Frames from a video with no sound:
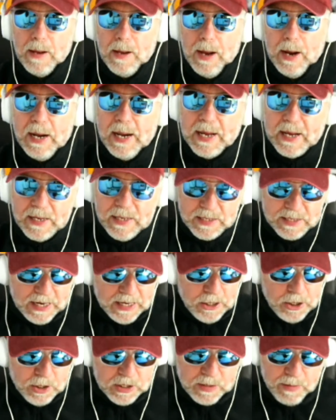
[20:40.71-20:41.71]
And it
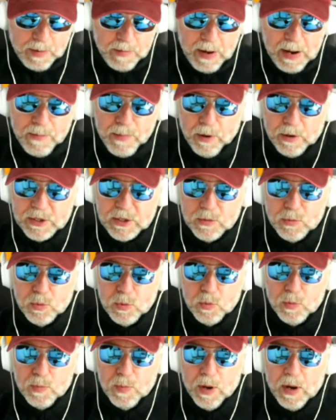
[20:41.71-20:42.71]
continues to be made
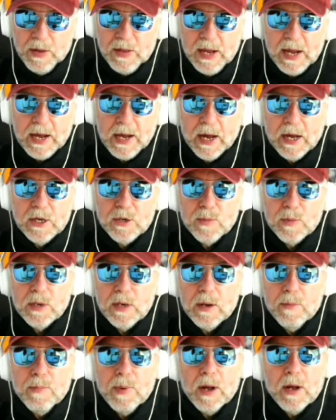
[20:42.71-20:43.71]
possible by the
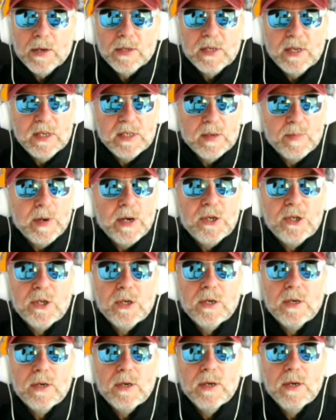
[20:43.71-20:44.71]
engagement and
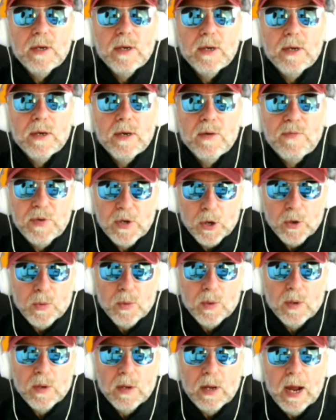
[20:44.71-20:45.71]
participation of you,
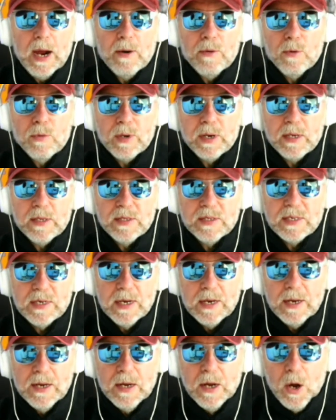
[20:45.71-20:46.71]
our audience.
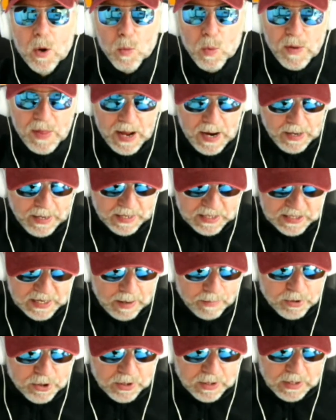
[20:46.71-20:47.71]
Without
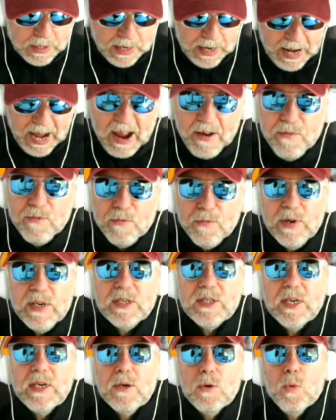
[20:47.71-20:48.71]
exception, every
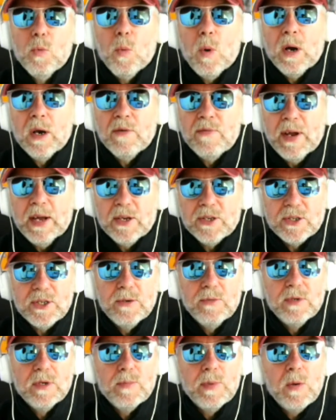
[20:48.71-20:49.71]
single one of our
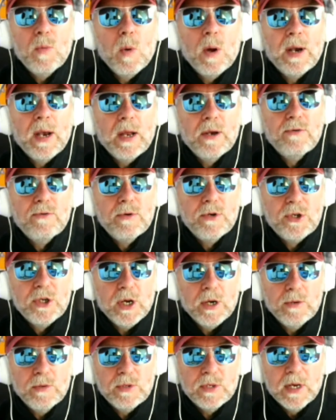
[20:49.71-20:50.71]
soon to be 100
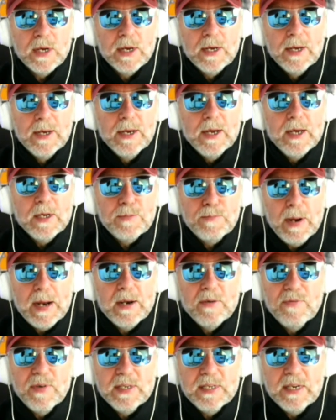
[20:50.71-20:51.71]
shows has
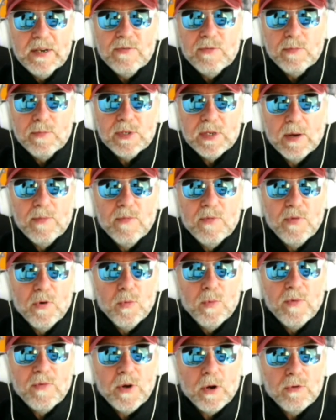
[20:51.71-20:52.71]
benefited from some
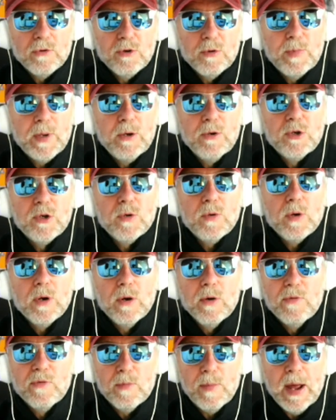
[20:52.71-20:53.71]
form of contribution
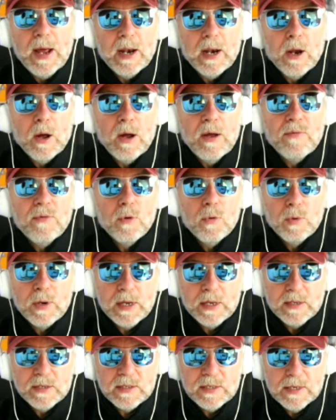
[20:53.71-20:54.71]
from our live
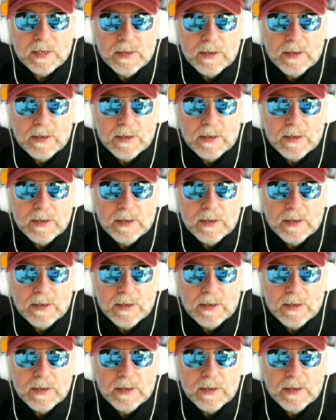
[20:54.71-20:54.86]
audience.